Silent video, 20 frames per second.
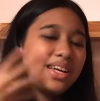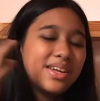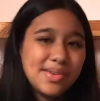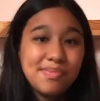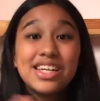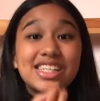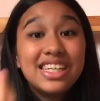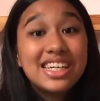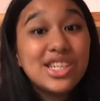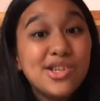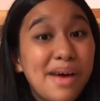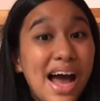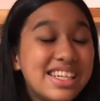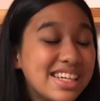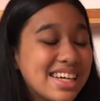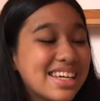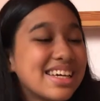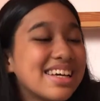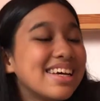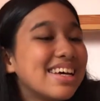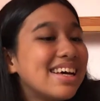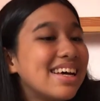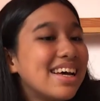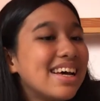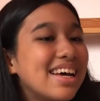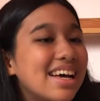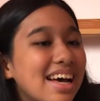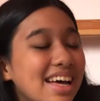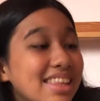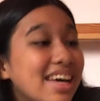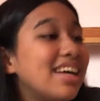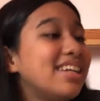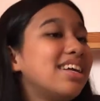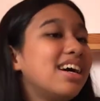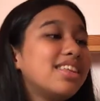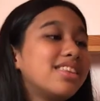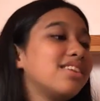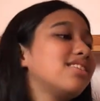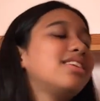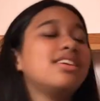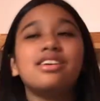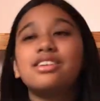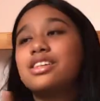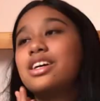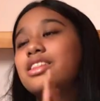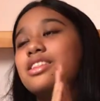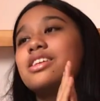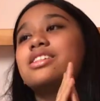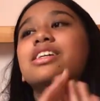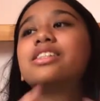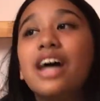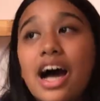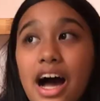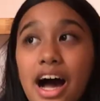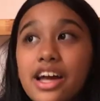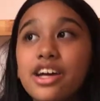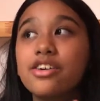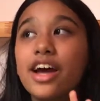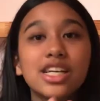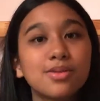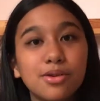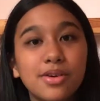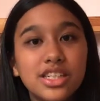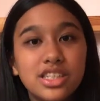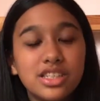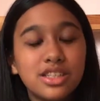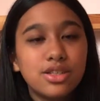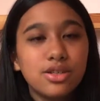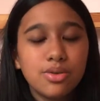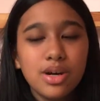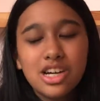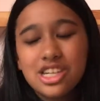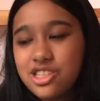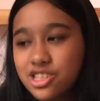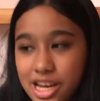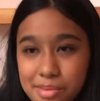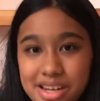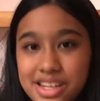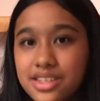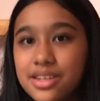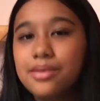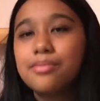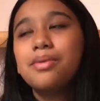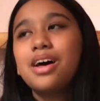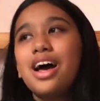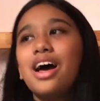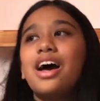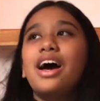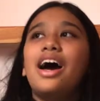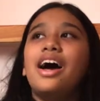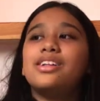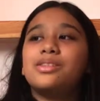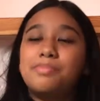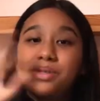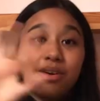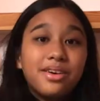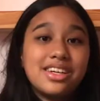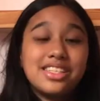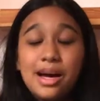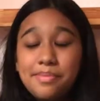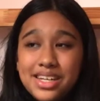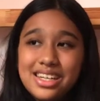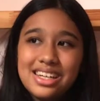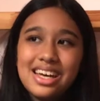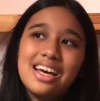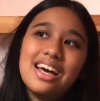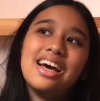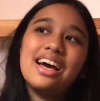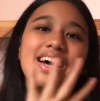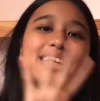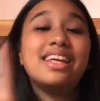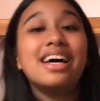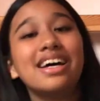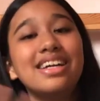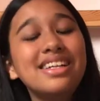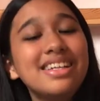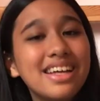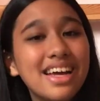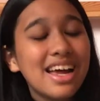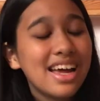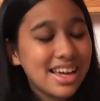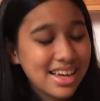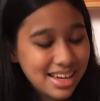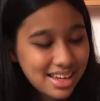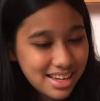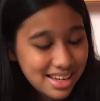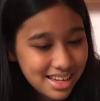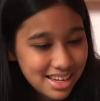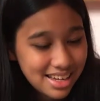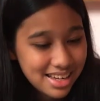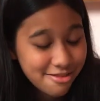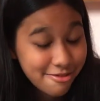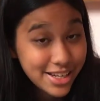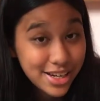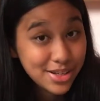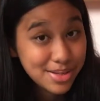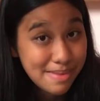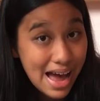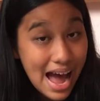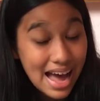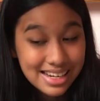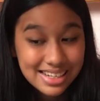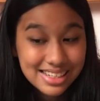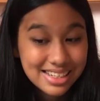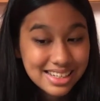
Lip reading: Because she can do magic. And then there's this entire exploration into shamanism, and bizarre things happening, and then Rin goes mad.